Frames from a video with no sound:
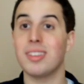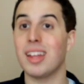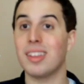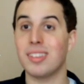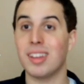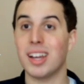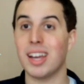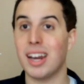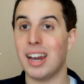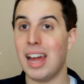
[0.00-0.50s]
that's
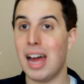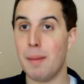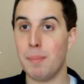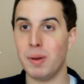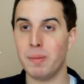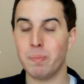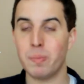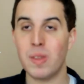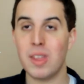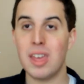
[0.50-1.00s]
not going to
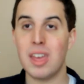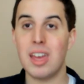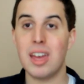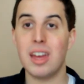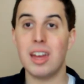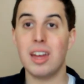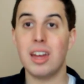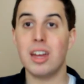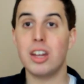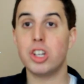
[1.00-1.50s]
happen.
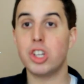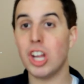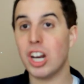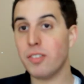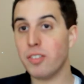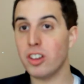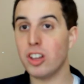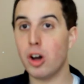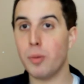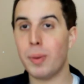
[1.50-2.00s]

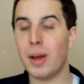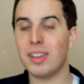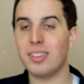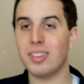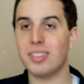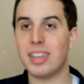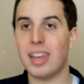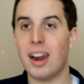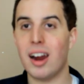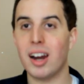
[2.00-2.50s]
Jennifer
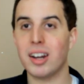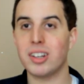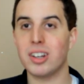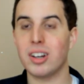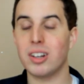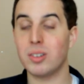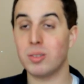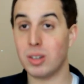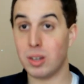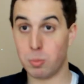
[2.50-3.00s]
Lopez's
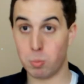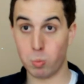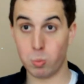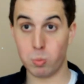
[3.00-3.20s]
character,